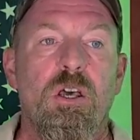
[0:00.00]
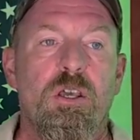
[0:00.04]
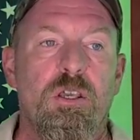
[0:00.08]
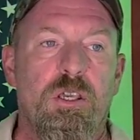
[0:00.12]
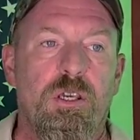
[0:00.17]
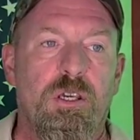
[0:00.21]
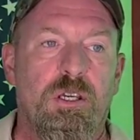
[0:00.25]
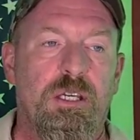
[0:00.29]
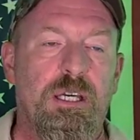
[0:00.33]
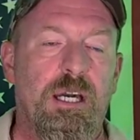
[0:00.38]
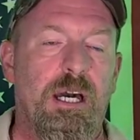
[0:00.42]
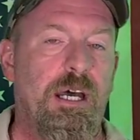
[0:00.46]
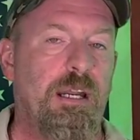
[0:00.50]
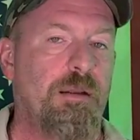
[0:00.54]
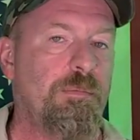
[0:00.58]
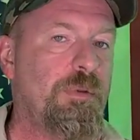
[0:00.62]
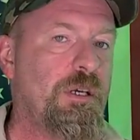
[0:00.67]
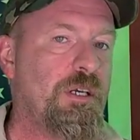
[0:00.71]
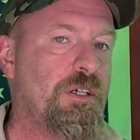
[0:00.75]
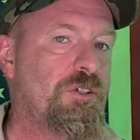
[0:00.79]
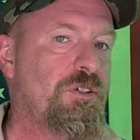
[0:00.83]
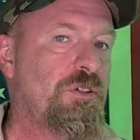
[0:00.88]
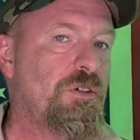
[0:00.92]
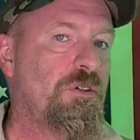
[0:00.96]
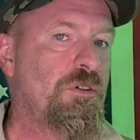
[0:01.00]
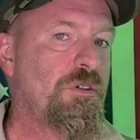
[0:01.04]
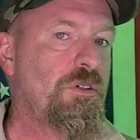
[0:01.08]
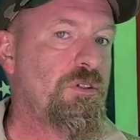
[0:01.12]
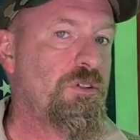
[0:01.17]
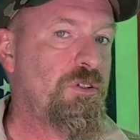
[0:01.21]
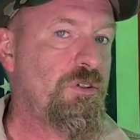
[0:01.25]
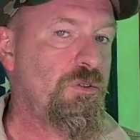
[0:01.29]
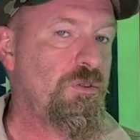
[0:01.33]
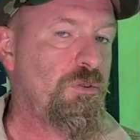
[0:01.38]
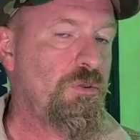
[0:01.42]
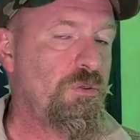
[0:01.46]
you got to make sure
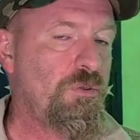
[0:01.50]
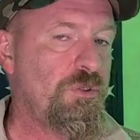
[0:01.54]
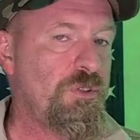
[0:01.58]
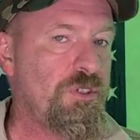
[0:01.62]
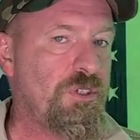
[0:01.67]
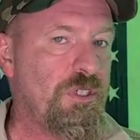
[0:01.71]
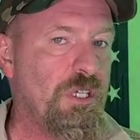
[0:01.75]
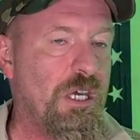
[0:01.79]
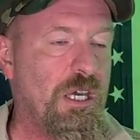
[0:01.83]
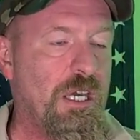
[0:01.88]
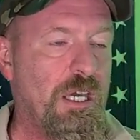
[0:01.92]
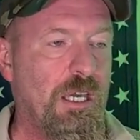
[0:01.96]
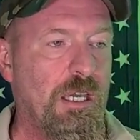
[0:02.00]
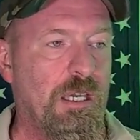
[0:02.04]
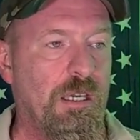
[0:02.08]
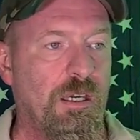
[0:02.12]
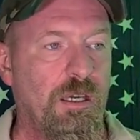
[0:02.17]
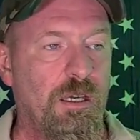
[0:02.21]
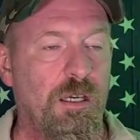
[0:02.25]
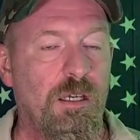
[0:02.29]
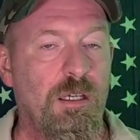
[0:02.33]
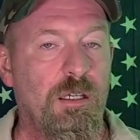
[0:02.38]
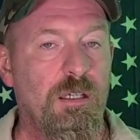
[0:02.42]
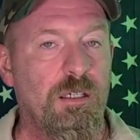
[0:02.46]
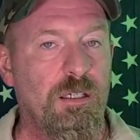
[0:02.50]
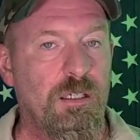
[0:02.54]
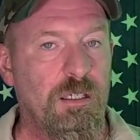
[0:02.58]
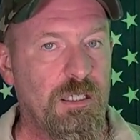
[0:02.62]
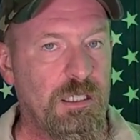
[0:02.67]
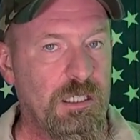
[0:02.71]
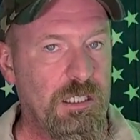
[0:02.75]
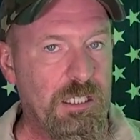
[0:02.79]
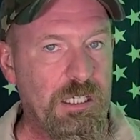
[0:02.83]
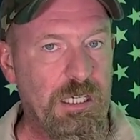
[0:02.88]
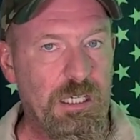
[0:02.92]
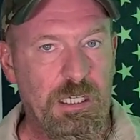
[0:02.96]
that you stay
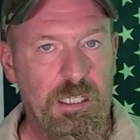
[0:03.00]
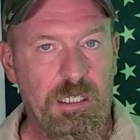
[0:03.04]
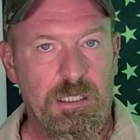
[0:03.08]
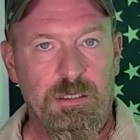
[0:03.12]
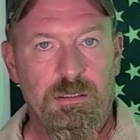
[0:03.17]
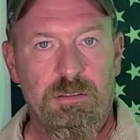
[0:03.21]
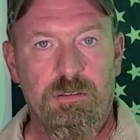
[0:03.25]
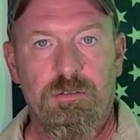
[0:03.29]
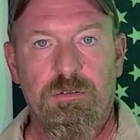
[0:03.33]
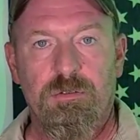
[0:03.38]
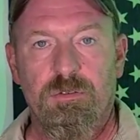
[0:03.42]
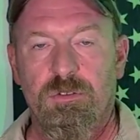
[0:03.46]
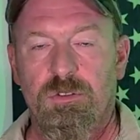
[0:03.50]
clean